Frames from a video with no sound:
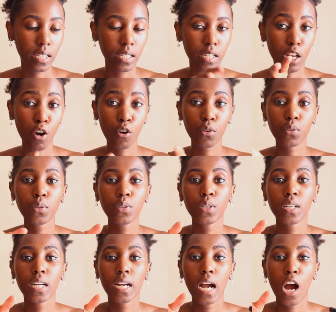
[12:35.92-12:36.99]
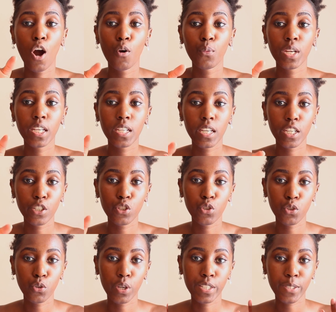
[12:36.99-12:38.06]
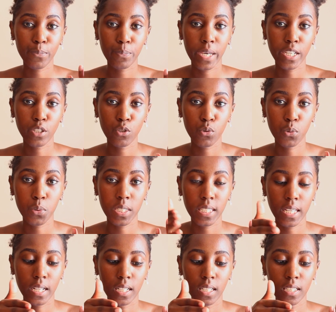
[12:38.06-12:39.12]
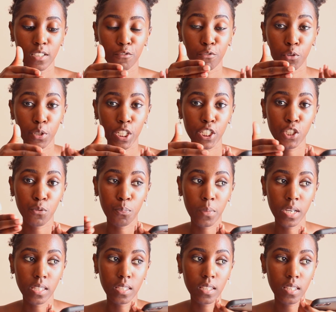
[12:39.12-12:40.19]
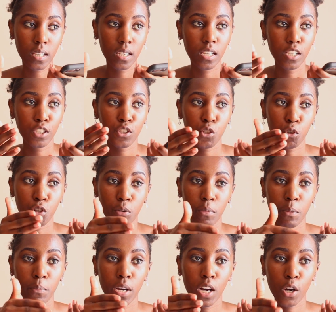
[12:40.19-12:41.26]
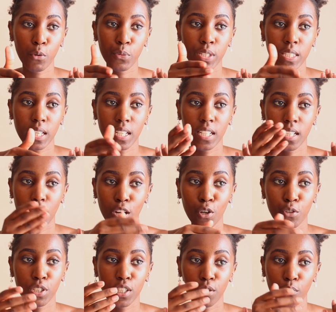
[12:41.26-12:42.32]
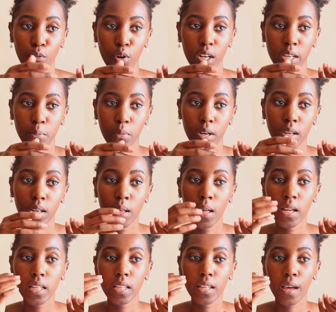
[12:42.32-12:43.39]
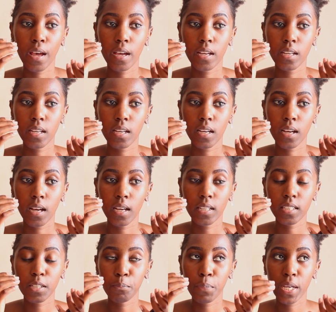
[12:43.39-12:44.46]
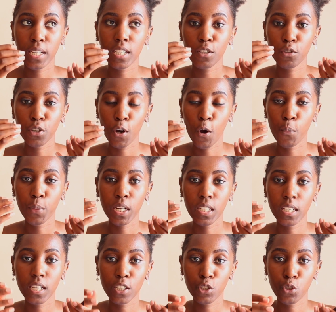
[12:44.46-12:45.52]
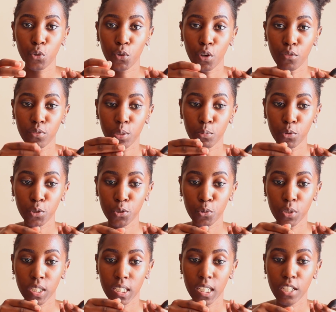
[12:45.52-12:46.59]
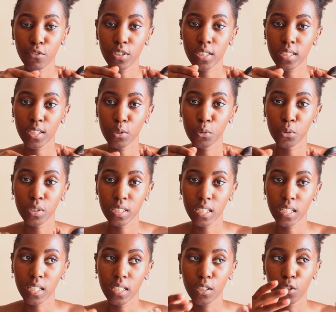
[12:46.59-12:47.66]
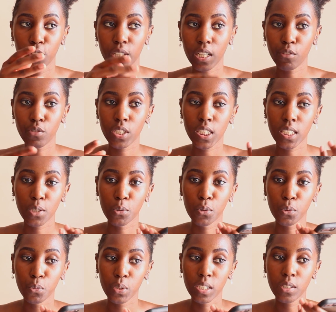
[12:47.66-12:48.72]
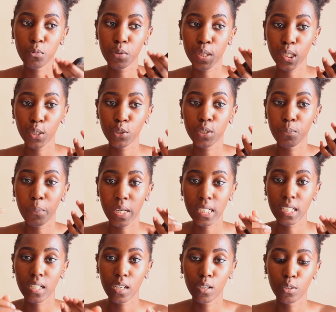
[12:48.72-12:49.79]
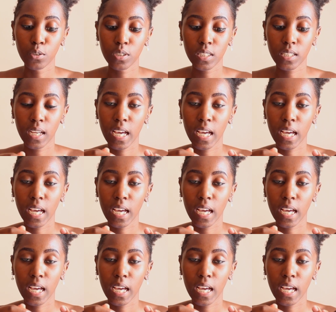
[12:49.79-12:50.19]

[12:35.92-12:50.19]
now how many cakes do you expect to sell for each month? So remember how we said in accounting for labor, depending on how many cakes you're comfortable doing every single day or every single week without burning out,